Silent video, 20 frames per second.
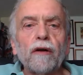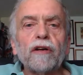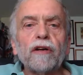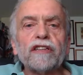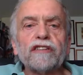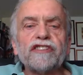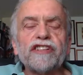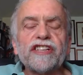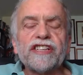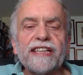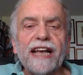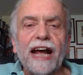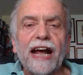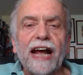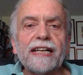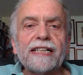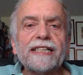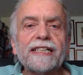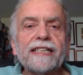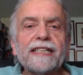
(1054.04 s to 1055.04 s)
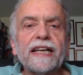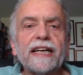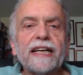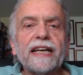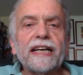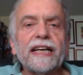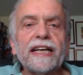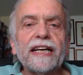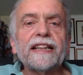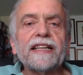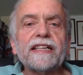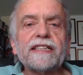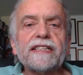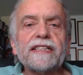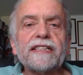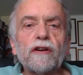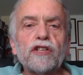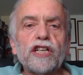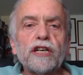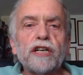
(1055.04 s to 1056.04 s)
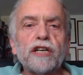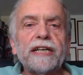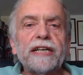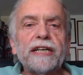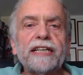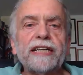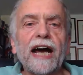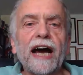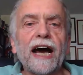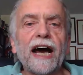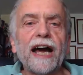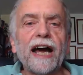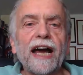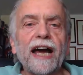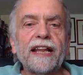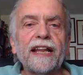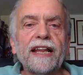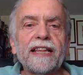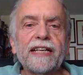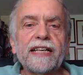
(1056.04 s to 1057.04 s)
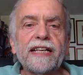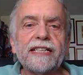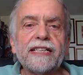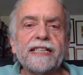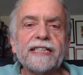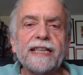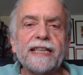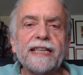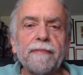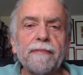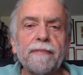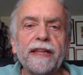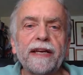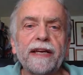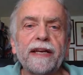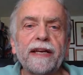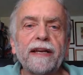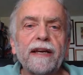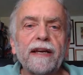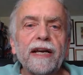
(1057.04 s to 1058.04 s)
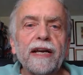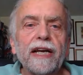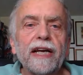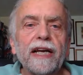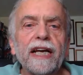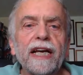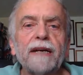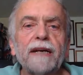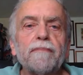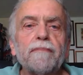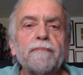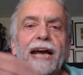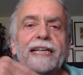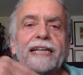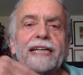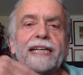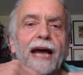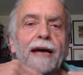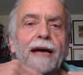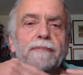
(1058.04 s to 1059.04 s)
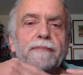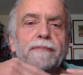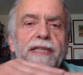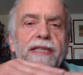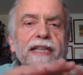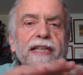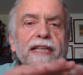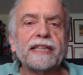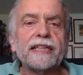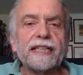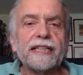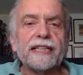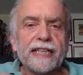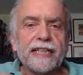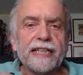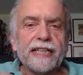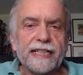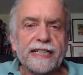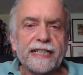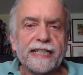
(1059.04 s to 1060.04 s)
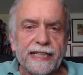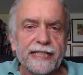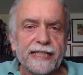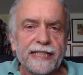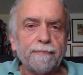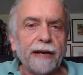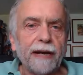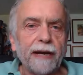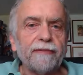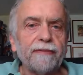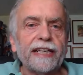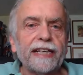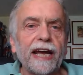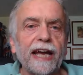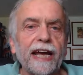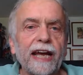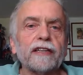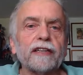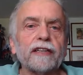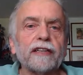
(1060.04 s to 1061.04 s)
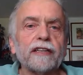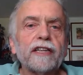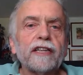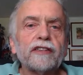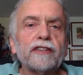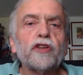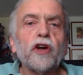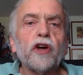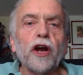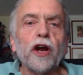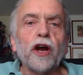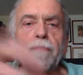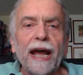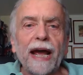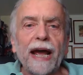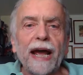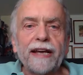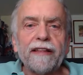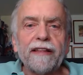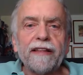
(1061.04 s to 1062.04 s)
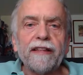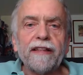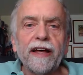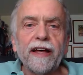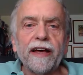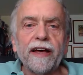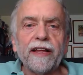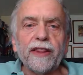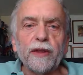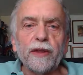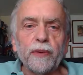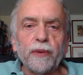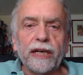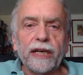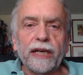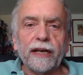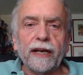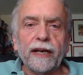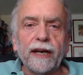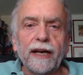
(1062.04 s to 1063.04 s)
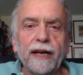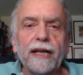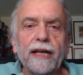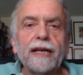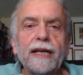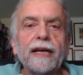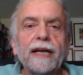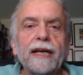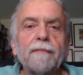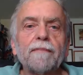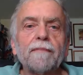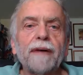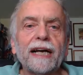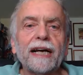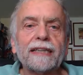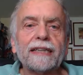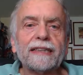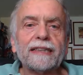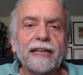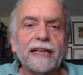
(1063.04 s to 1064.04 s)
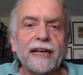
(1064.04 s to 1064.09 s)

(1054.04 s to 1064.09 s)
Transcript: results in the social media. And this is something, in my times it didn't exist, but we cannot turn back the wheel. But